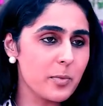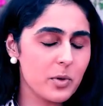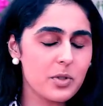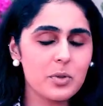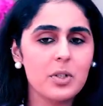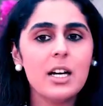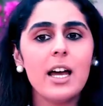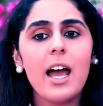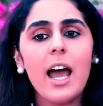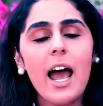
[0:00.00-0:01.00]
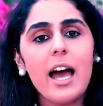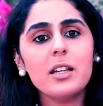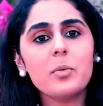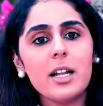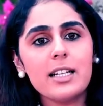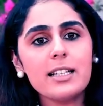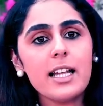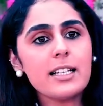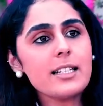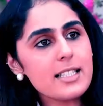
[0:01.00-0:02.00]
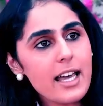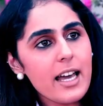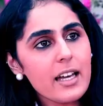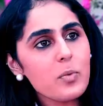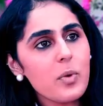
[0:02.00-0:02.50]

spoke to. And the one thing that they said